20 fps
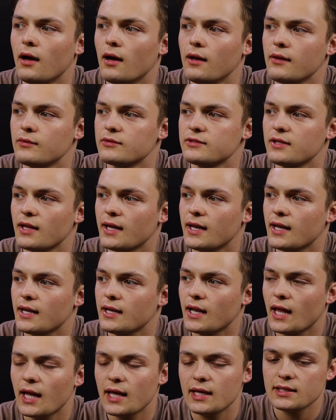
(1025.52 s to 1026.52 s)
it was late at
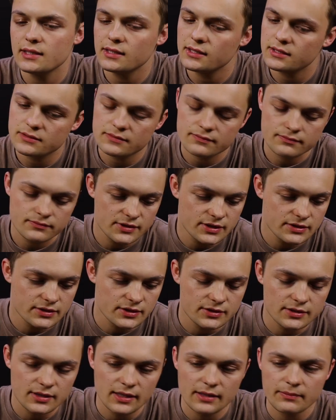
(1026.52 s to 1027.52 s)
night and she's
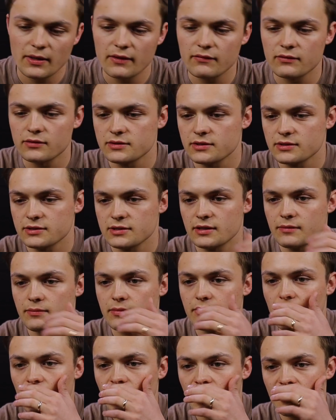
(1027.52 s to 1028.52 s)
asleep. Everyone's asleep
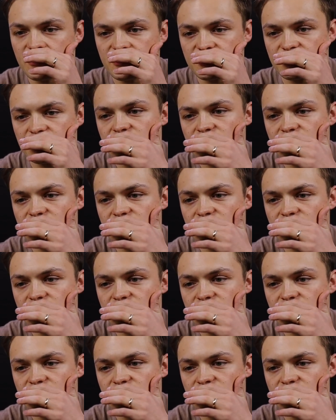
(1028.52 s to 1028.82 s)
in the house.